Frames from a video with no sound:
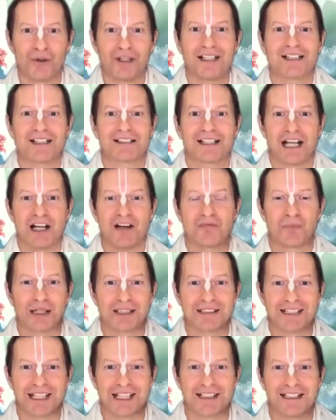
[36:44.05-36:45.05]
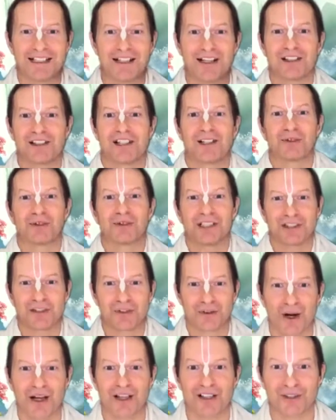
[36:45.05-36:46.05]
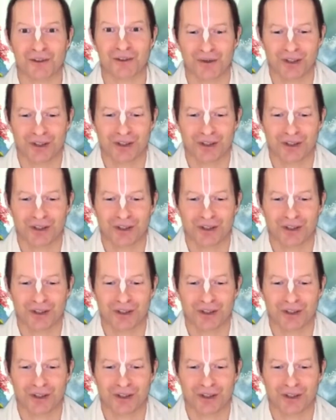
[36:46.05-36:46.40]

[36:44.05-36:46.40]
instead of protecting us, he'll destroy us all.